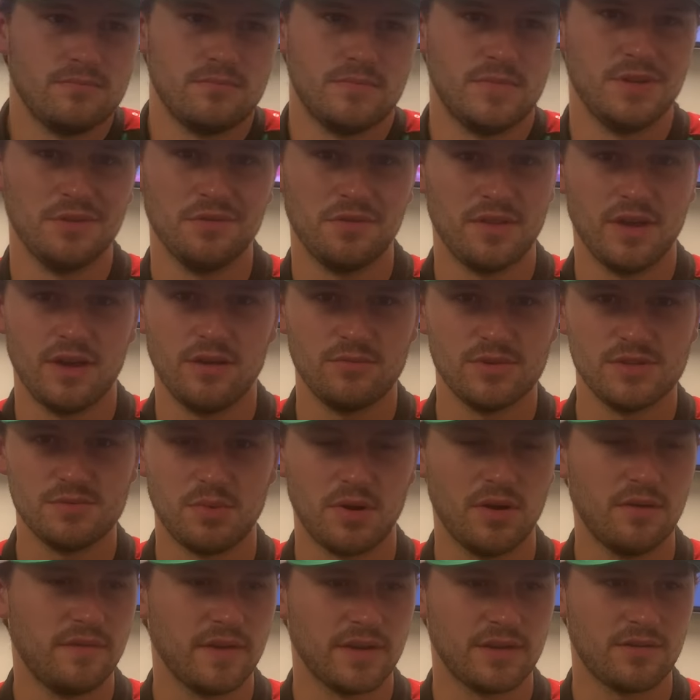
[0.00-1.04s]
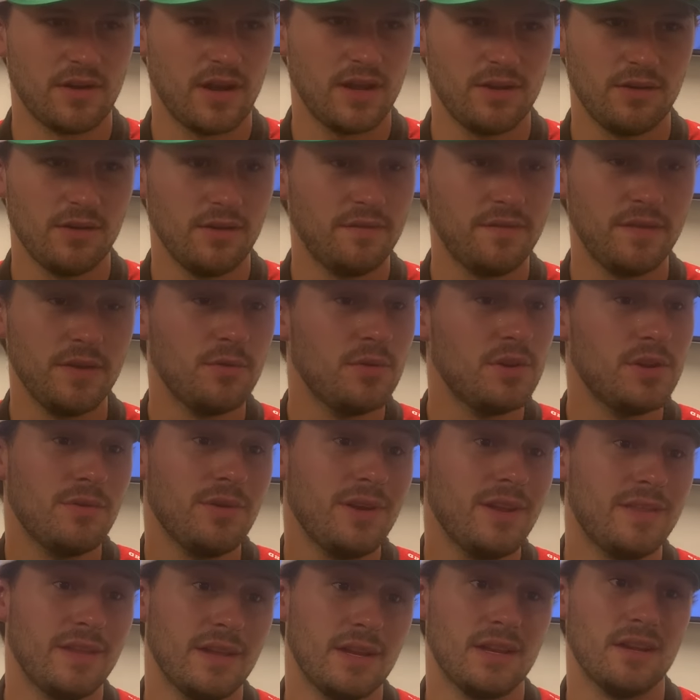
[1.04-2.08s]
know, thought was perfect, right, or if he would do
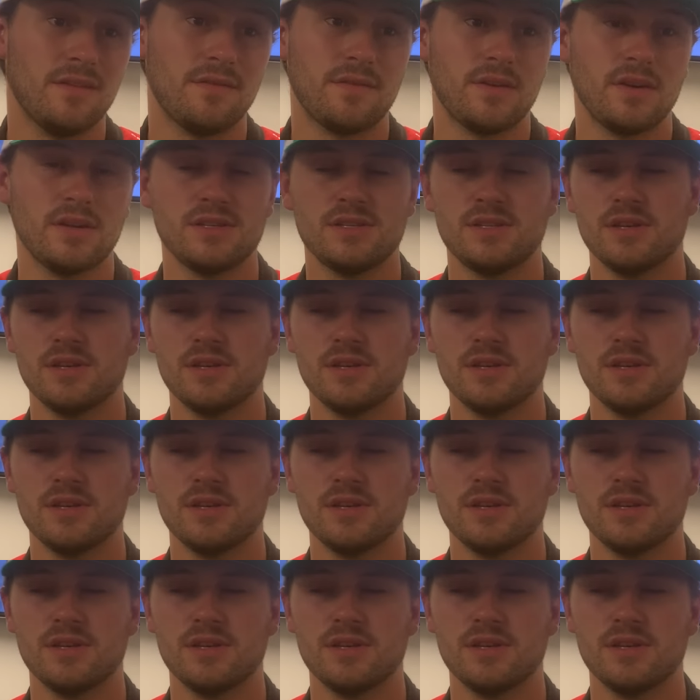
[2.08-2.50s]
anything different.